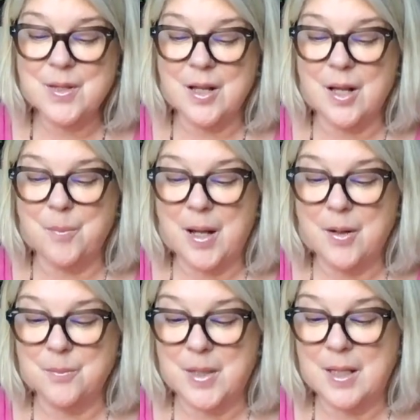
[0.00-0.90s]

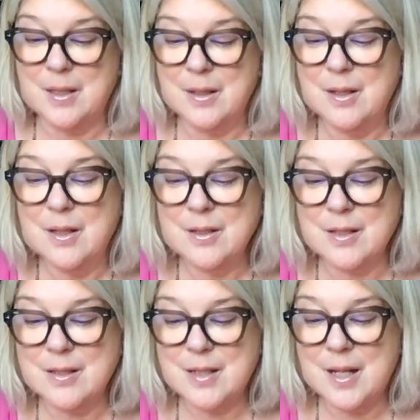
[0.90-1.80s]
about me, to
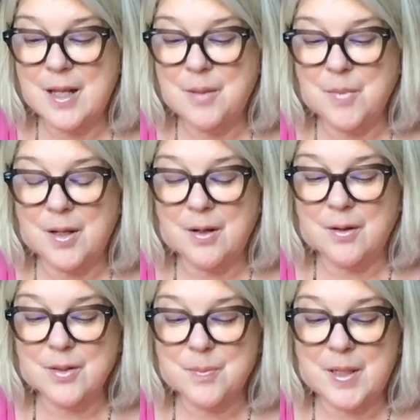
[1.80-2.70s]
stay my
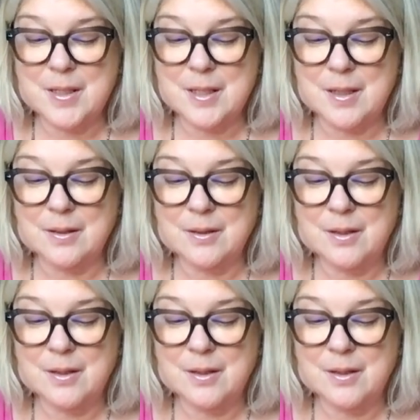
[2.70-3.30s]
heart's beating.